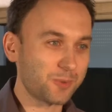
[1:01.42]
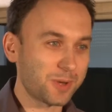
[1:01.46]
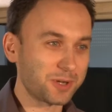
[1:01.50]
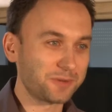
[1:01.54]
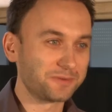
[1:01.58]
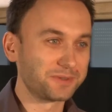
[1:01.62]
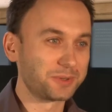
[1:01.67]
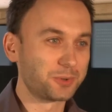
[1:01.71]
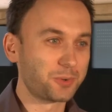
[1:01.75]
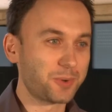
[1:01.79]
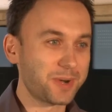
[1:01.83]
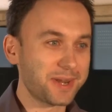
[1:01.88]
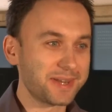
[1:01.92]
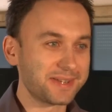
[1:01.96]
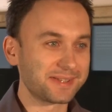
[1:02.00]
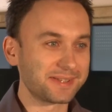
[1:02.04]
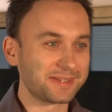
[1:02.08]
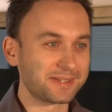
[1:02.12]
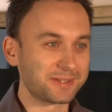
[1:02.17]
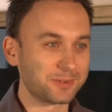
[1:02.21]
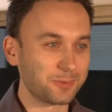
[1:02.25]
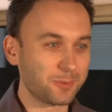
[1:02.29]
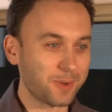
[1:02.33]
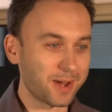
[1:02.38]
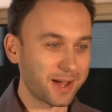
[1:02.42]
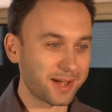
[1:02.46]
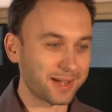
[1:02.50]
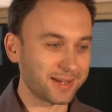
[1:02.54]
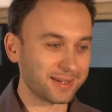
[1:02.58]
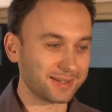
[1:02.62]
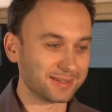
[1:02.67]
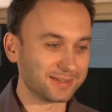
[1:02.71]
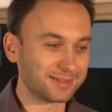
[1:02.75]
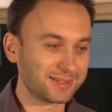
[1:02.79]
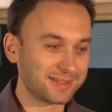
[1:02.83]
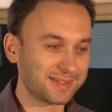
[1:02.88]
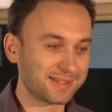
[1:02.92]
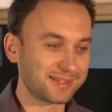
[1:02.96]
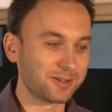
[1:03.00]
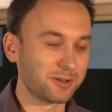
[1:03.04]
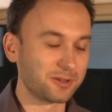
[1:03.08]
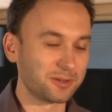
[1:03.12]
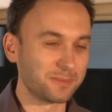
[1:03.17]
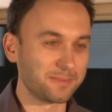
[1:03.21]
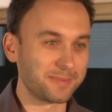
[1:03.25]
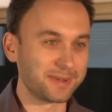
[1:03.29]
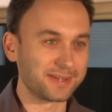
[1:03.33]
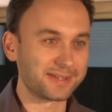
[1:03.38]
one of the reasons why this is
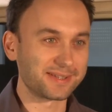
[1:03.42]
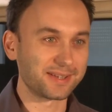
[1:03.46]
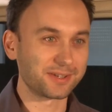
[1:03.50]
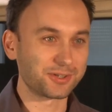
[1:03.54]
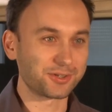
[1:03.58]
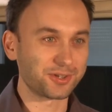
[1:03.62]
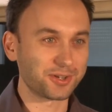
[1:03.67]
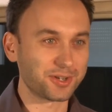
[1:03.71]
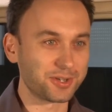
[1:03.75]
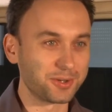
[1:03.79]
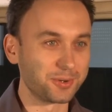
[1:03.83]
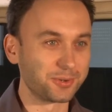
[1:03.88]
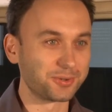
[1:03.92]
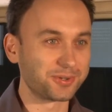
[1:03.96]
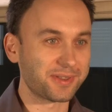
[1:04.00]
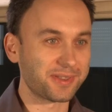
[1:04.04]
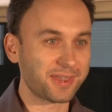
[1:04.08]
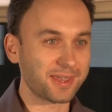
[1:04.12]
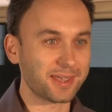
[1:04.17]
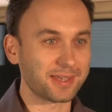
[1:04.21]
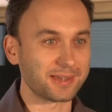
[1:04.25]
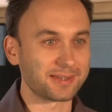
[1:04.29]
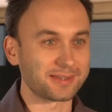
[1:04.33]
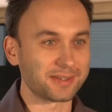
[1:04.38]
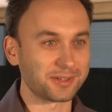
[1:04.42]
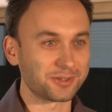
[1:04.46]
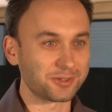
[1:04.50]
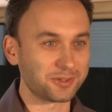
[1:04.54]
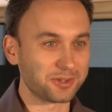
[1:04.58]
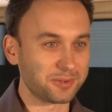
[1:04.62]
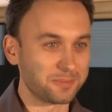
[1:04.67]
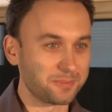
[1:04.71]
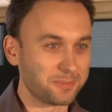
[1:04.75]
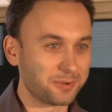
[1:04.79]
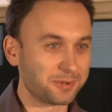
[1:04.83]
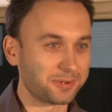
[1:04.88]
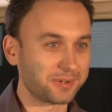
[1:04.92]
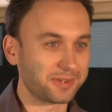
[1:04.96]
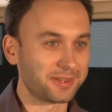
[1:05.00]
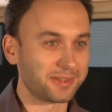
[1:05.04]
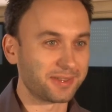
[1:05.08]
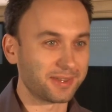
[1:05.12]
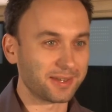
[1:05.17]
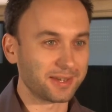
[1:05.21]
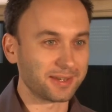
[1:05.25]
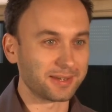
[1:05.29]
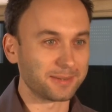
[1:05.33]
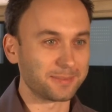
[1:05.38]
going to be such a huge thing, such an important
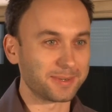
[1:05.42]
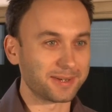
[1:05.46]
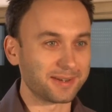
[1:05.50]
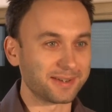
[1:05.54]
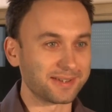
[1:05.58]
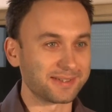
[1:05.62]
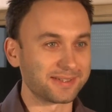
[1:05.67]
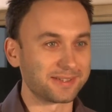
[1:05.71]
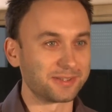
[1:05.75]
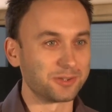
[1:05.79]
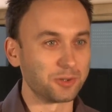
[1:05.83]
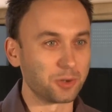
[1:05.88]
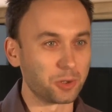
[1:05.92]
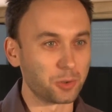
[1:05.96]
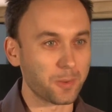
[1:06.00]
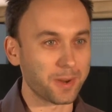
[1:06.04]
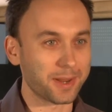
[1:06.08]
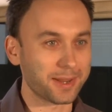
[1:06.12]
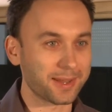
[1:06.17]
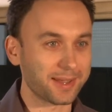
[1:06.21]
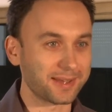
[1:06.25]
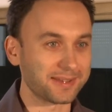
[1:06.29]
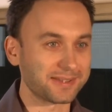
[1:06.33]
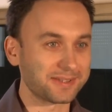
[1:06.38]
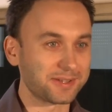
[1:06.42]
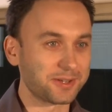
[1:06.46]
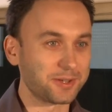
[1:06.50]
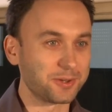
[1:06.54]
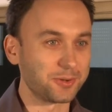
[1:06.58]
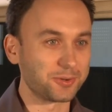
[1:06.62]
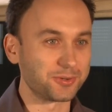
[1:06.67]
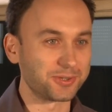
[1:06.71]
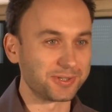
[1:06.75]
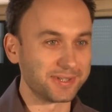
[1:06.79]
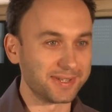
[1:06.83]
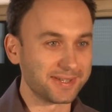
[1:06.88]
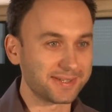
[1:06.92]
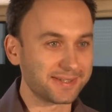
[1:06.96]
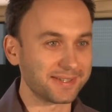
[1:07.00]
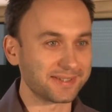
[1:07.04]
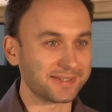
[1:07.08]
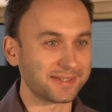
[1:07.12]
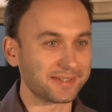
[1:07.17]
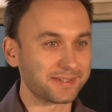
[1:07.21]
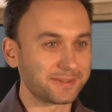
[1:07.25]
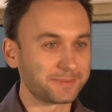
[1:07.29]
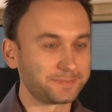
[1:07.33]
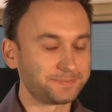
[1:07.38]
thing, because Norway has huge
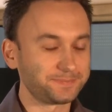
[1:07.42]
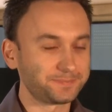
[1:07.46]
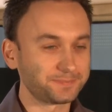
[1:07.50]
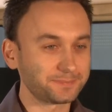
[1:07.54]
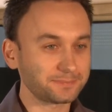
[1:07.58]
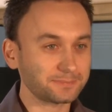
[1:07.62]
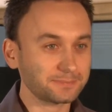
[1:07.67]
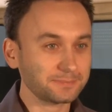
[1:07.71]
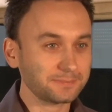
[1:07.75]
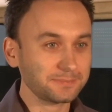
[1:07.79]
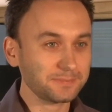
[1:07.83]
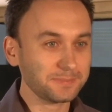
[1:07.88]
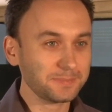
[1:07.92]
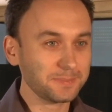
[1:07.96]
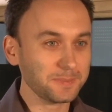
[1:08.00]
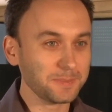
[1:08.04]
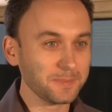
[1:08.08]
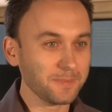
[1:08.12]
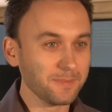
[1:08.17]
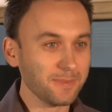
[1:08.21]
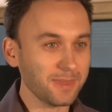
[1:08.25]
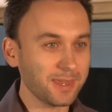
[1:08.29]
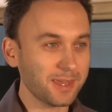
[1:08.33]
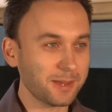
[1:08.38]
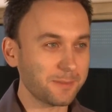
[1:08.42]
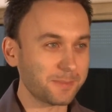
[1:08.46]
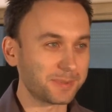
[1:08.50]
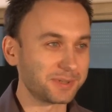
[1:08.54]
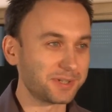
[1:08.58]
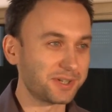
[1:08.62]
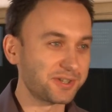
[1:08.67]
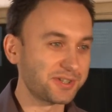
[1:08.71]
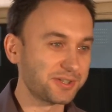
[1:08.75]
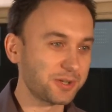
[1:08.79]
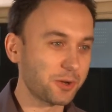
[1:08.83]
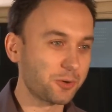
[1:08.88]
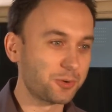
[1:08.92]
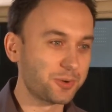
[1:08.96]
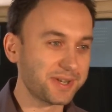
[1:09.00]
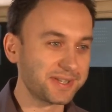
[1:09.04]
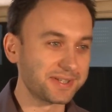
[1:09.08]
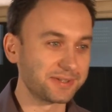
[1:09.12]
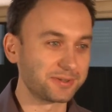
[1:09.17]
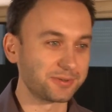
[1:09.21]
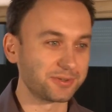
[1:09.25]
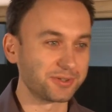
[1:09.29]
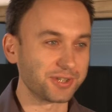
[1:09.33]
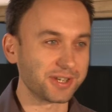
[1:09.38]
distances. But there's no
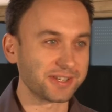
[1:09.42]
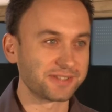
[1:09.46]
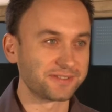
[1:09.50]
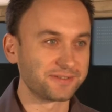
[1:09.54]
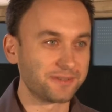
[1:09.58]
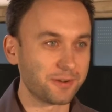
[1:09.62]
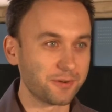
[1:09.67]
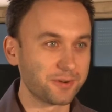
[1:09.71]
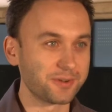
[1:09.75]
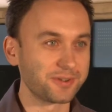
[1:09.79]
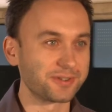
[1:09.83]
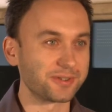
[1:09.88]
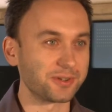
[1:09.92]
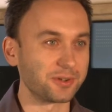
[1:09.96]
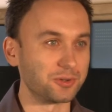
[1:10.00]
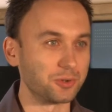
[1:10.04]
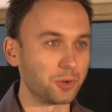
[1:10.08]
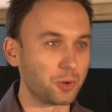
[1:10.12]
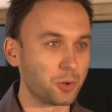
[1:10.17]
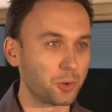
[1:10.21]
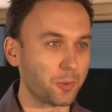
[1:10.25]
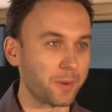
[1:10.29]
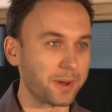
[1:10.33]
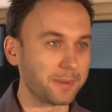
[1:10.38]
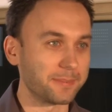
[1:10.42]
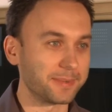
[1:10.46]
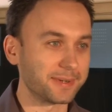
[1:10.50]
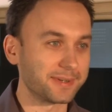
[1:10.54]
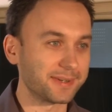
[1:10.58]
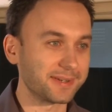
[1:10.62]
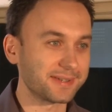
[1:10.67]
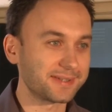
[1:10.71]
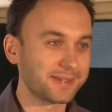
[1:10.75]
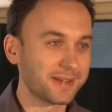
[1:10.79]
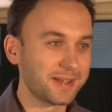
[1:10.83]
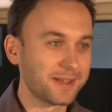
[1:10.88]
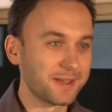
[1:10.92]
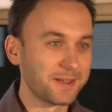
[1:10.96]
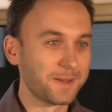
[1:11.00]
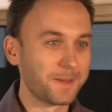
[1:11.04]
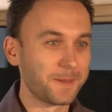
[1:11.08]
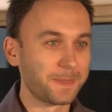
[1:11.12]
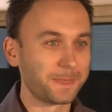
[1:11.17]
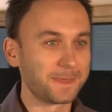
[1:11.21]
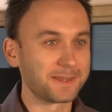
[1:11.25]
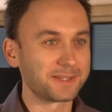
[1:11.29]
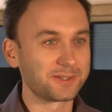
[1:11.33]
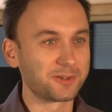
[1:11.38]
reason to just focus on Norway, because
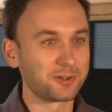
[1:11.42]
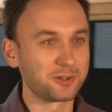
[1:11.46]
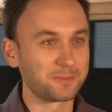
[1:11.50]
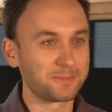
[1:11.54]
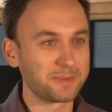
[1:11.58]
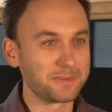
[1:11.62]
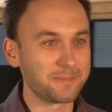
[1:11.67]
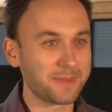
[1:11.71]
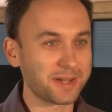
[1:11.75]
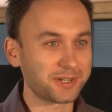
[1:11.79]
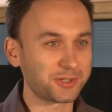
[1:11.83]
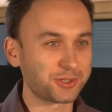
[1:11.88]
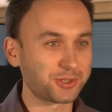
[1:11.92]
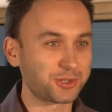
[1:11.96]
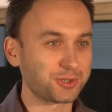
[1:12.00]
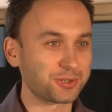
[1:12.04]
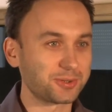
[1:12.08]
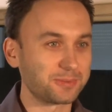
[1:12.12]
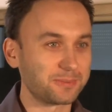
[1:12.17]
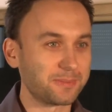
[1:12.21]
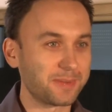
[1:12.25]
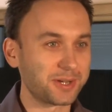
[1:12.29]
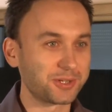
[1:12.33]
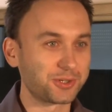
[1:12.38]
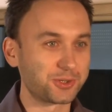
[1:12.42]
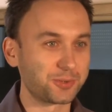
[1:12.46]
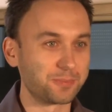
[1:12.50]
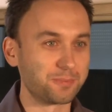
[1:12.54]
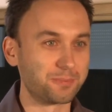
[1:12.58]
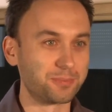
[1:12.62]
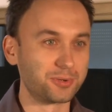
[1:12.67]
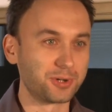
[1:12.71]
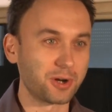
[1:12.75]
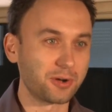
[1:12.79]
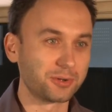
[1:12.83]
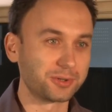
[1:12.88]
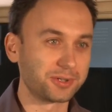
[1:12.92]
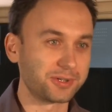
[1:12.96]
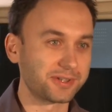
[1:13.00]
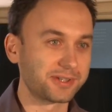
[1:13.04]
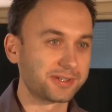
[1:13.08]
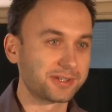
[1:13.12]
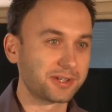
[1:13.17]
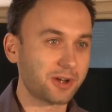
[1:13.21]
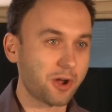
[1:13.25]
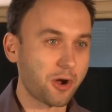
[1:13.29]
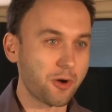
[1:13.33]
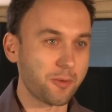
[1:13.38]
there's going to be much broader
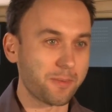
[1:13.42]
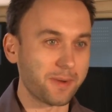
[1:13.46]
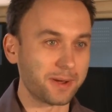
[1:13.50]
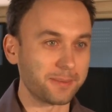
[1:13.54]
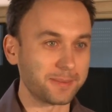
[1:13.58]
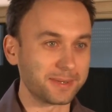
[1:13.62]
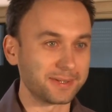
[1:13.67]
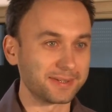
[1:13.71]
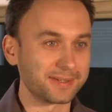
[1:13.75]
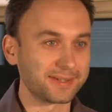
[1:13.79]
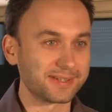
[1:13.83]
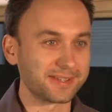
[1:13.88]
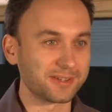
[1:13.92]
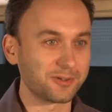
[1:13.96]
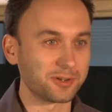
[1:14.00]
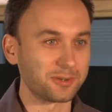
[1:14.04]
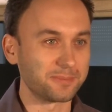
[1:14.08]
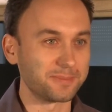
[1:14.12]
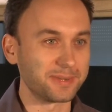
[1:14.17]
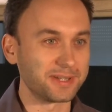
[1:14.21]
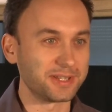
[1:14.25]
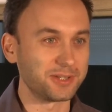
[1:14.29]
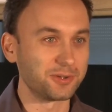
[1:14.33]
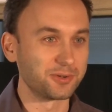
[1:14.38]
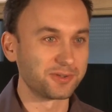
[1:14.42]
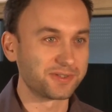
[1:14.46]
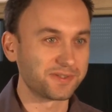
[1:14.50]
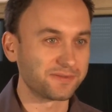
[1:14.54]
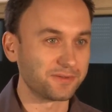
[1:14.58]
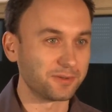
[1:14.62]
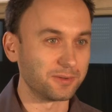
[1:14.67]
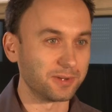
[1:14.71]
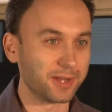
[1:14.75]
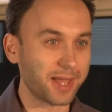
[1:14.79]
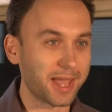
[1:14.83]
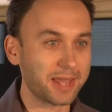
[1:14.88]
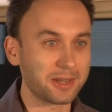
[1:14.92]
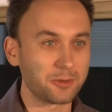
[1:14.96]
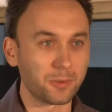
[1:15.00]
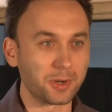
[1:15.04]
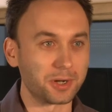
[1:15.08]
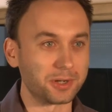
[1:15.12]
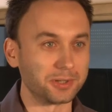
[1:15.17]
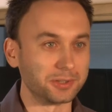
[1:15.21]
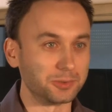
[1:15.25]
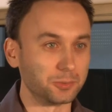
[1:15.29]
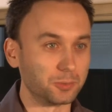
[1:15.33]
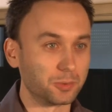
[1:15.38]
scope. I mean, this is going to be useful
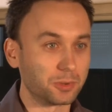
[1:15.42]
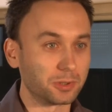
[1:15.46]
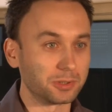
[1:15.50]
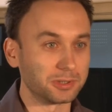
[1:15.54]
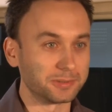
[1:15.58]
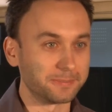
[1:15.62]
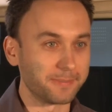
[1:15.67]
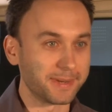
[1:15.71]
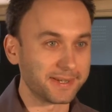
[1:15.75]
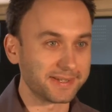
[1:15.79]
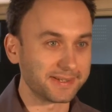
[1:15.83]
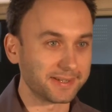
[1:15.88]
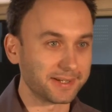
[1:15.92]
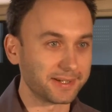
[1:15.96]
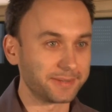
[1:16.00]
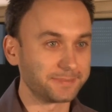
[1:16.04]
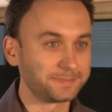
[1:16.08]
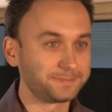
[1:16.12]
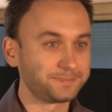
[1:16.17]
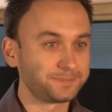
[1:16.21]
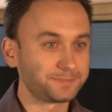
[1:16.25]
anywhere in the world, basically.